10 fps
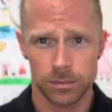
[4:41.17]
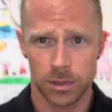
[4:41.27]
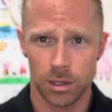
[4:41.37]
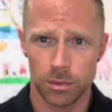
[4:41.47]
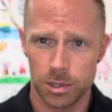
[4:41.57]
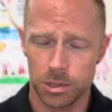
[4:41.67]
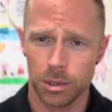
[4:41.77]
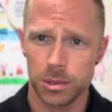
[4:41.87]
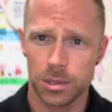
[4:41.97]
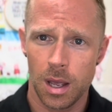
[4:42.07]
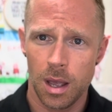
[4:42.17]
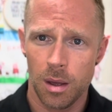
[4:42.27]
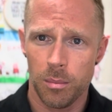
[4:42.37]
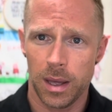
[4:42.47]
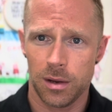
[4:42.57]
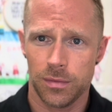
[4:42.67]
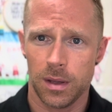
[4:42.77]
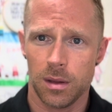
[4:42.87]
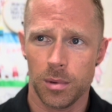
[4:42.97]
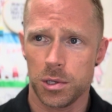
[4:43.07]
Did the results benefit
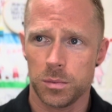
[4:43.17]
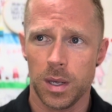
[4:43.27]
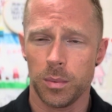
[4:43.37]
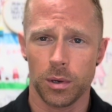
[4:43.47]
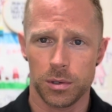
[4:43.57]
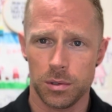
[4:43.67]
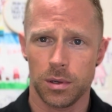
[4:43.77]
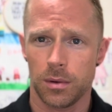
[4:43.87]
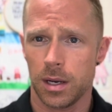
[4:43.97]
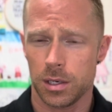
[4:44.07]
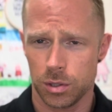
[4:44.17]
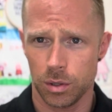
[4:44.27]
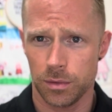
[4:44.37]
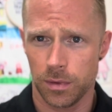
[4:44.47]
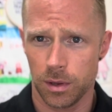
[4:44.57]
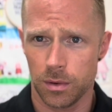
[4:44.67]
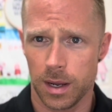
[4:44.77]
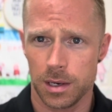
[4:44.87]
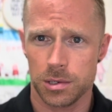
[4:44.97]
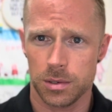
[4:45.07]
the most people or do the greatest good for the
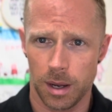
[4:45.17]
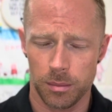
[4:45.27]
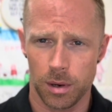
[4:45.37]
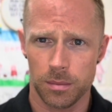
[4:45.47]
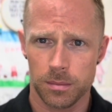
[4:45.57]
greatest number?